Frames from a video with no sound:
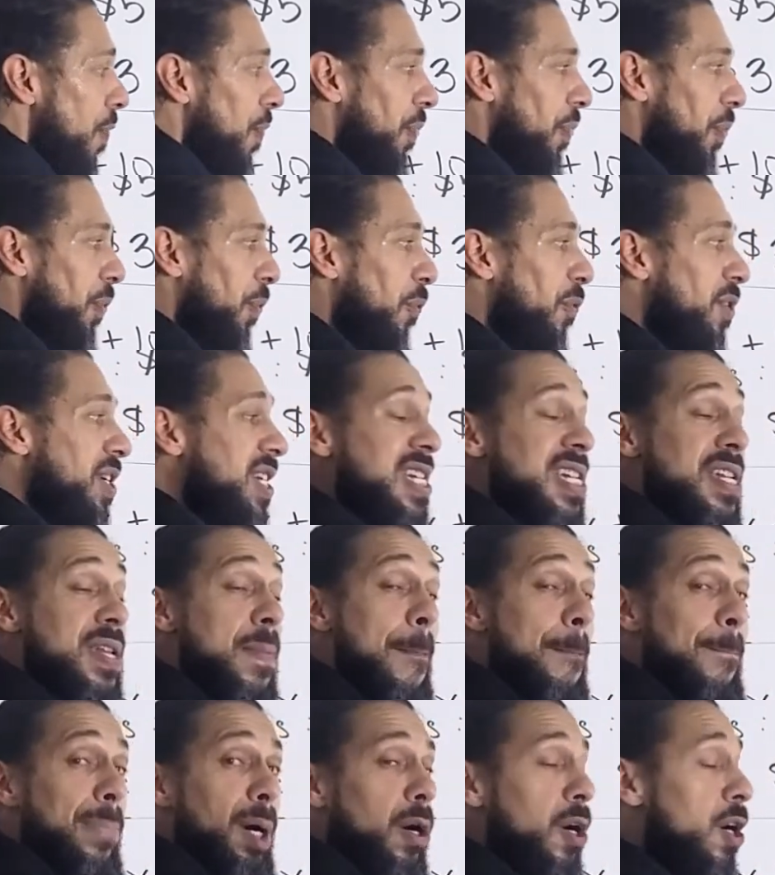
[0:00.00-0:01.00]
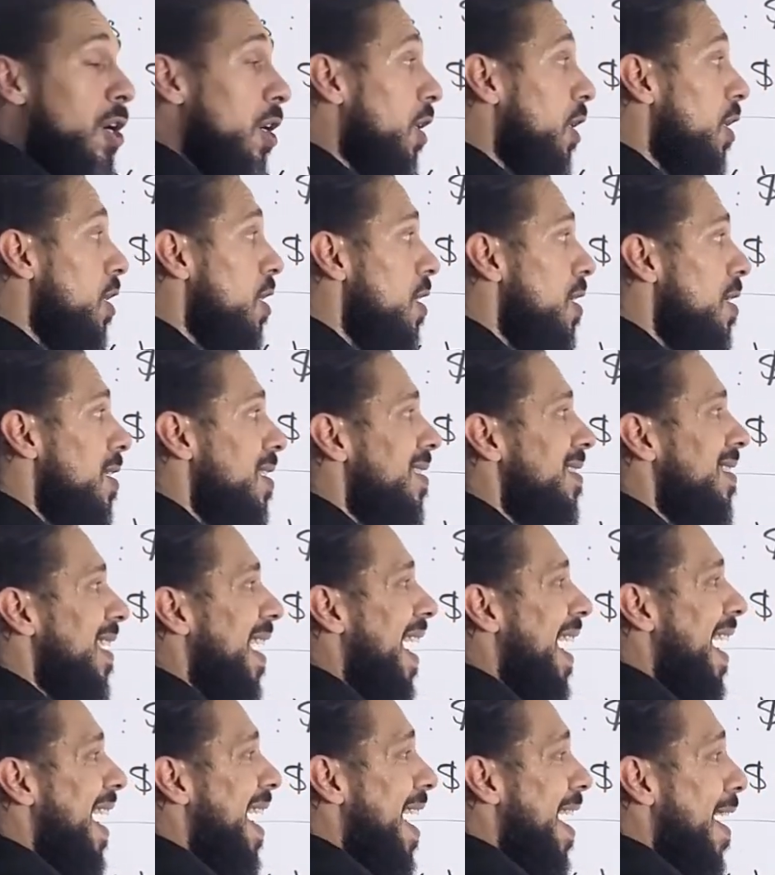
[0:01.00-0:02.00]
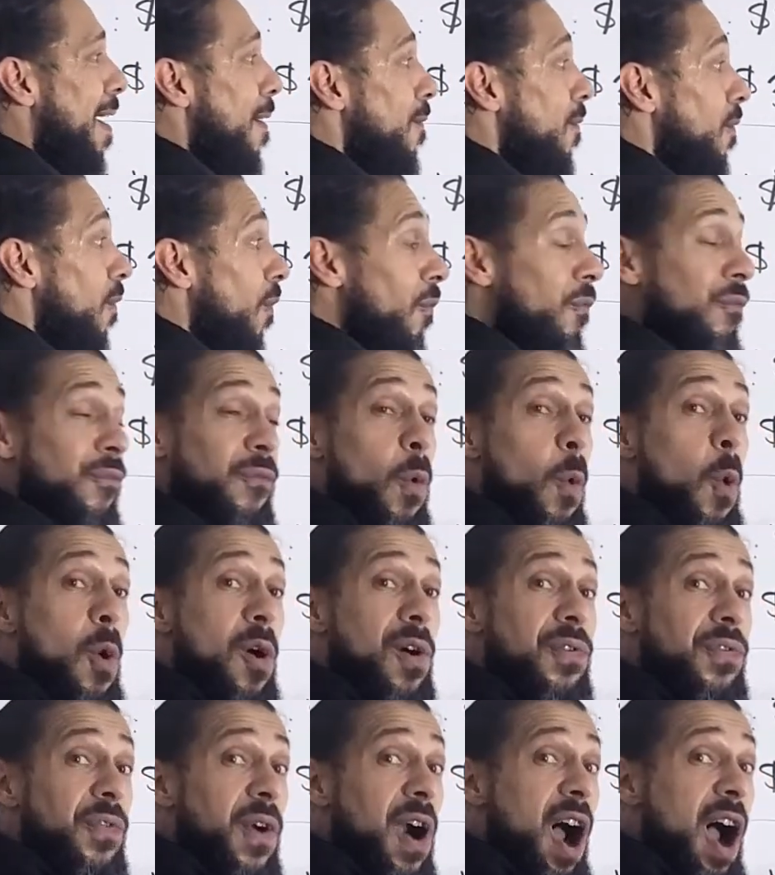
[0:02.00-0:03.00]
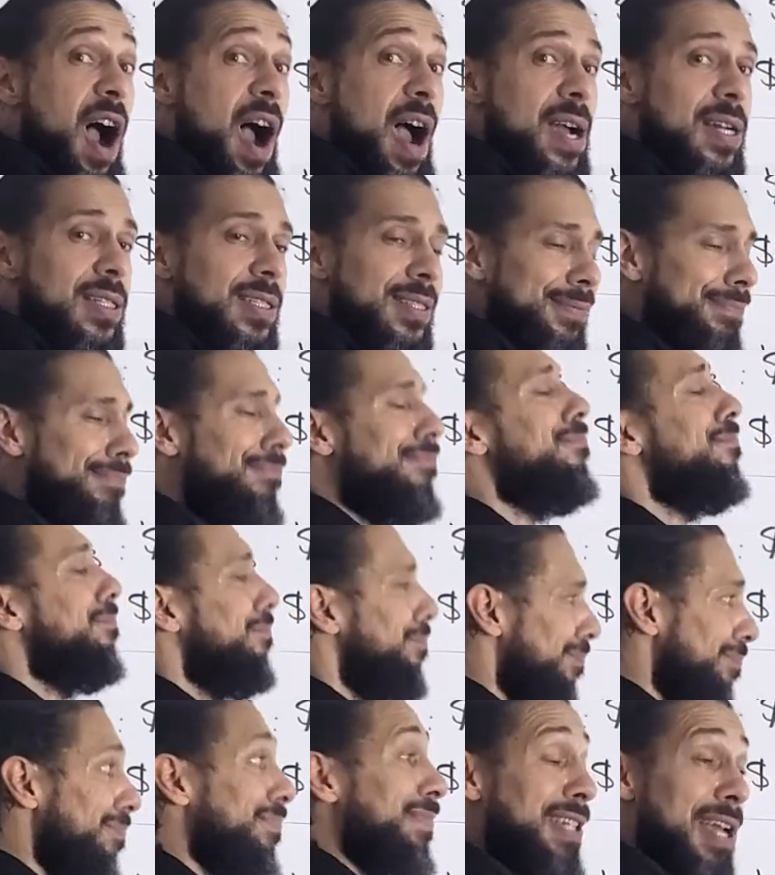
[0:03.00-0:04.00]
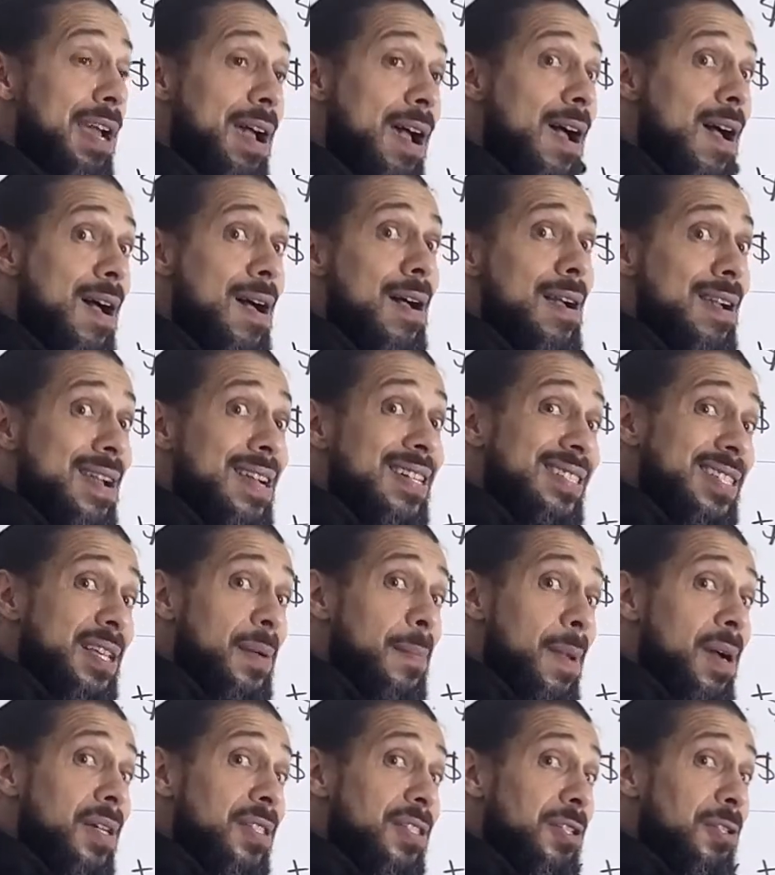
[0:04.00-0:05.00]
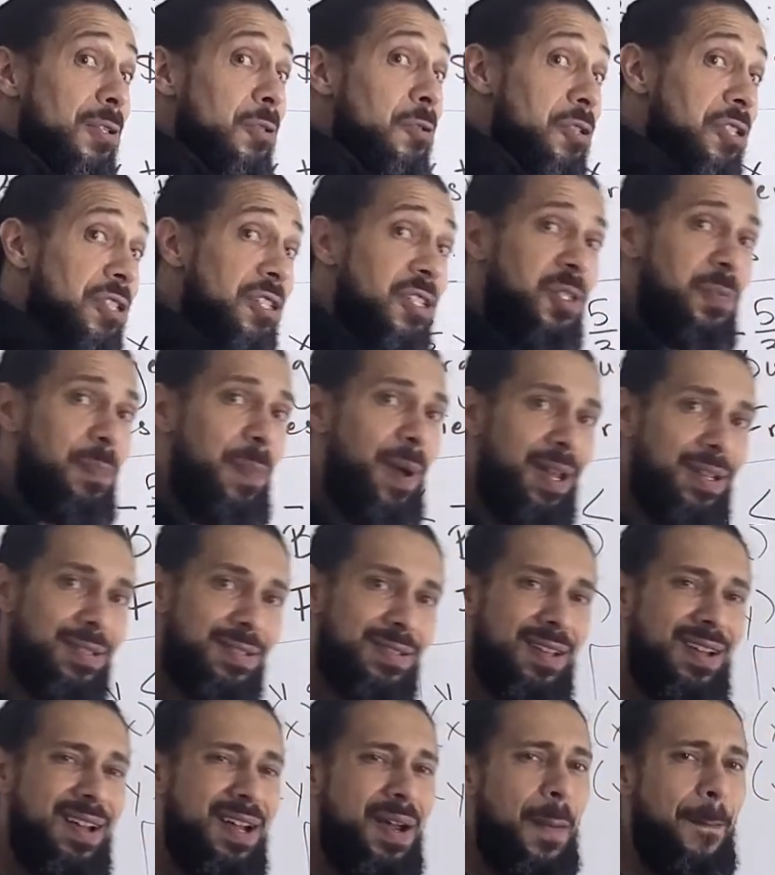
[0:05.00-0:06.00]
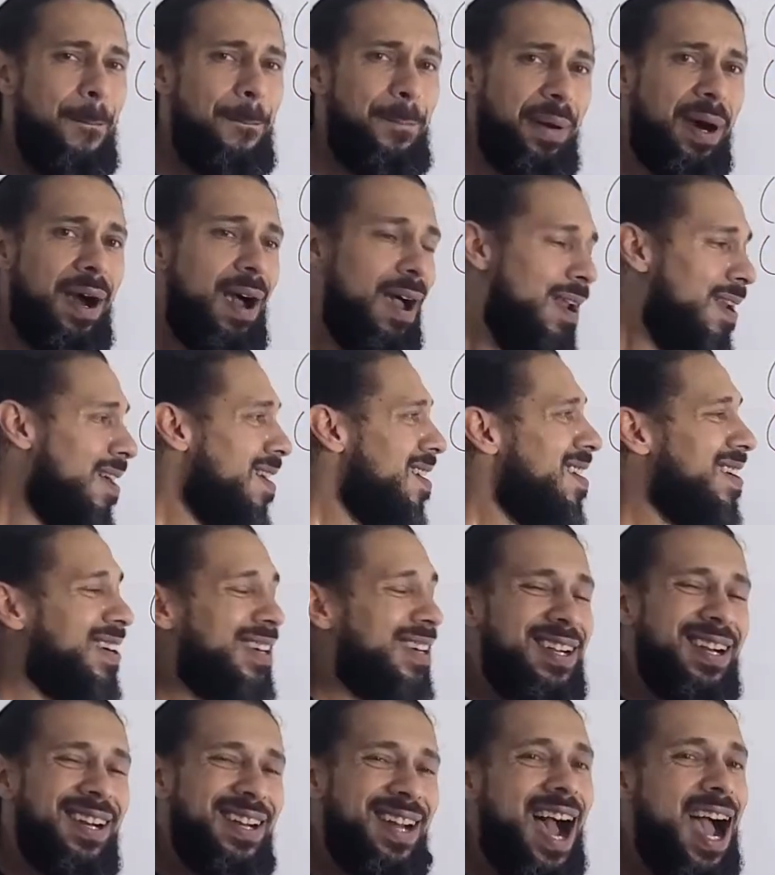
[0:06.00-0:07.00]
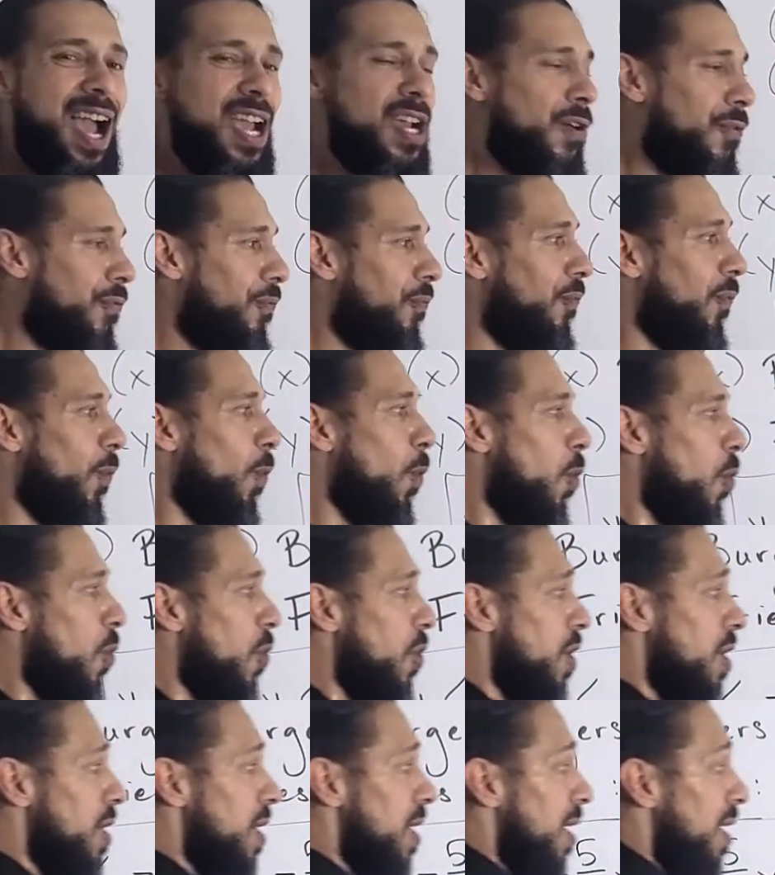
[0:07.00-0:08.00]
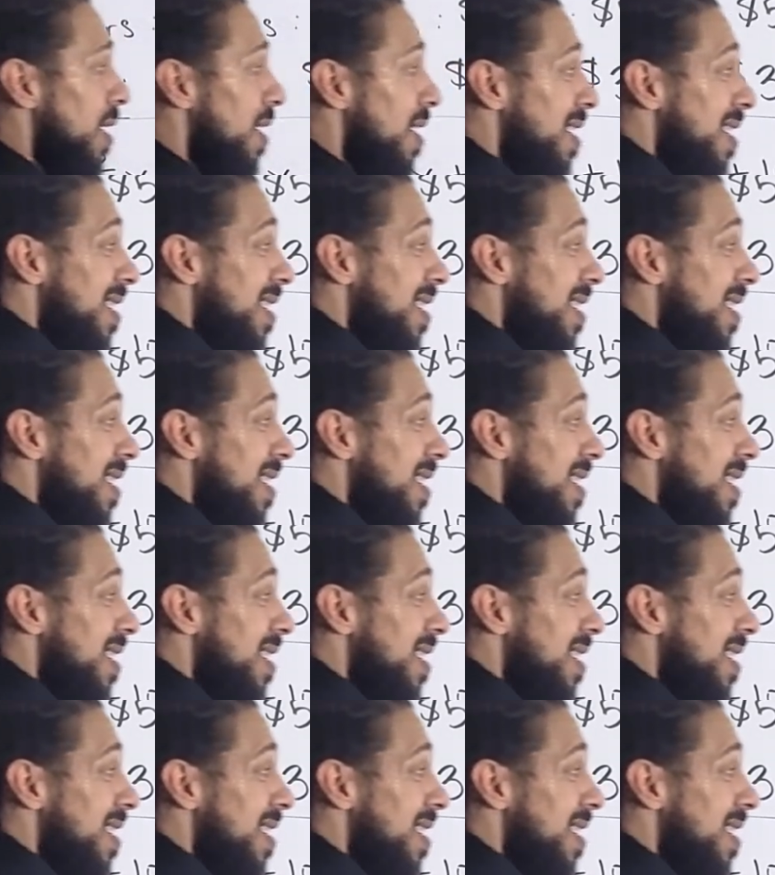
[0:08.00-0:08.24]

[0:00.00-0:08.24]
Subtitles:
3 burgers and 4 fries? Yeah, it's in my solution space. But could I afford